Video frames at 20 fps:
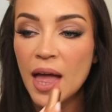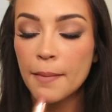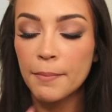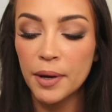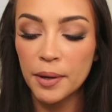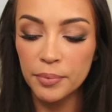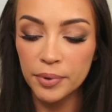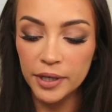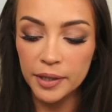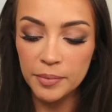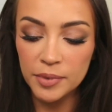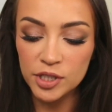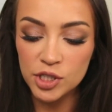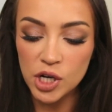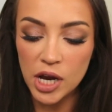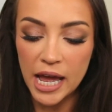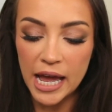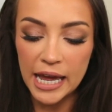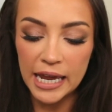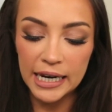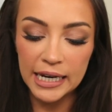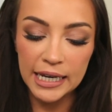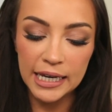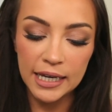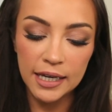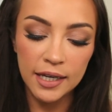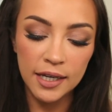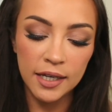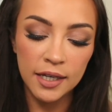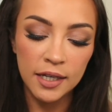But pretty much
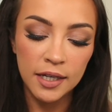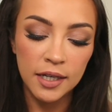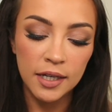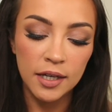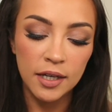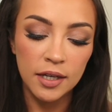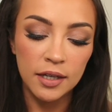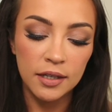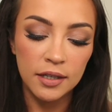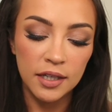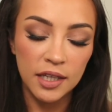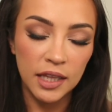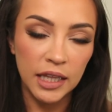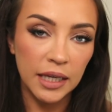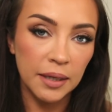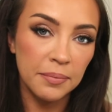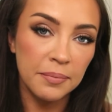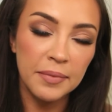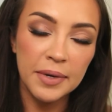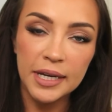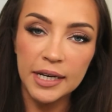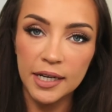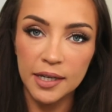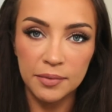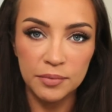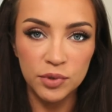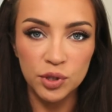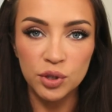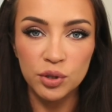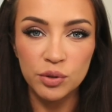any like
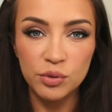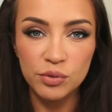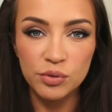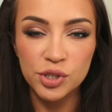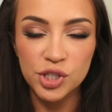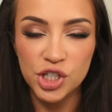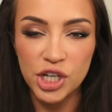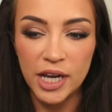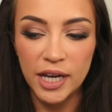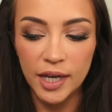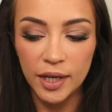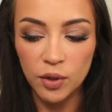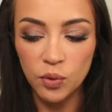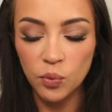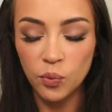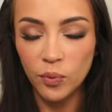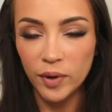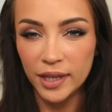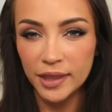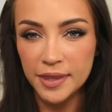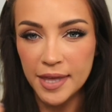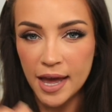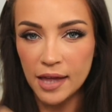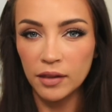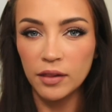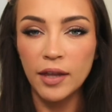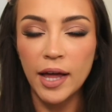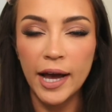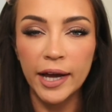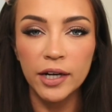medium nude shade with
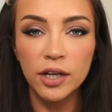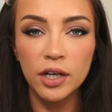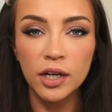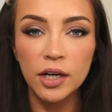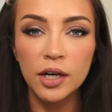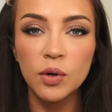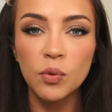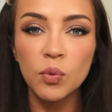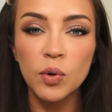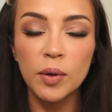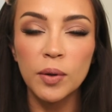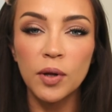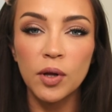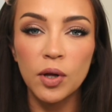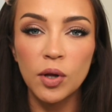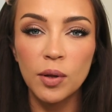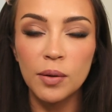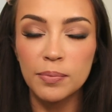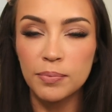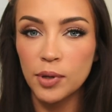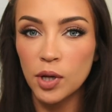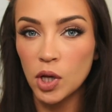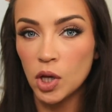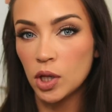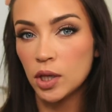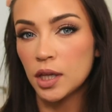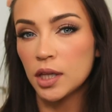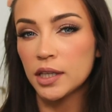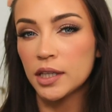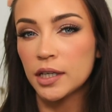that liner will
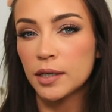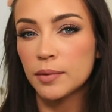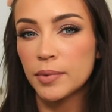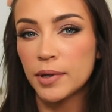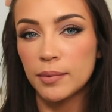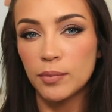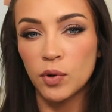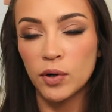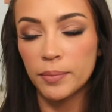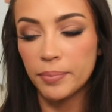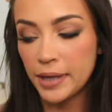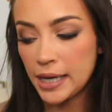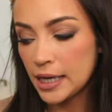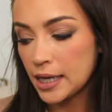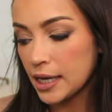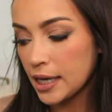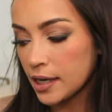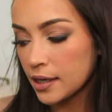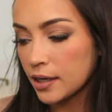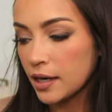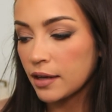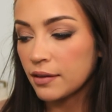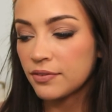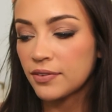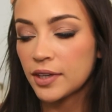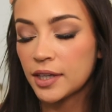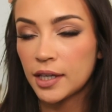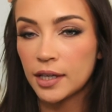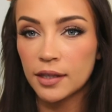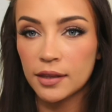pull a little bit more pinky and I
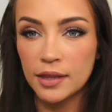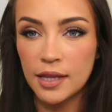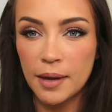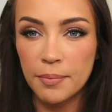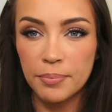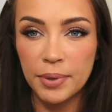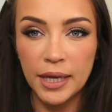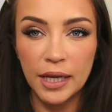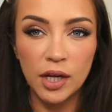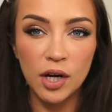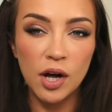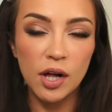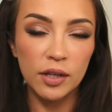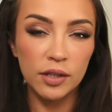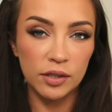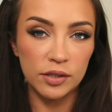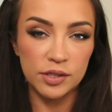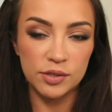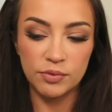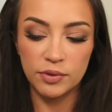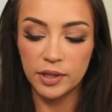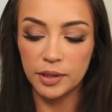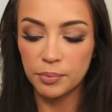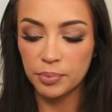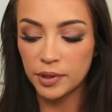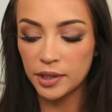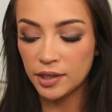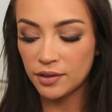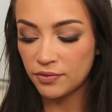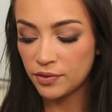feel like that pink color is really
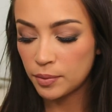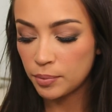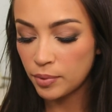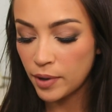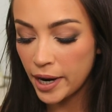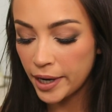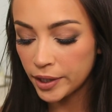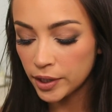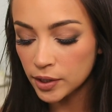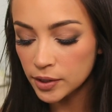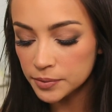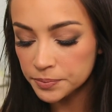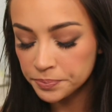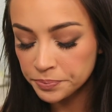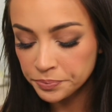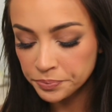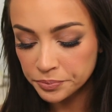pretty for bridal.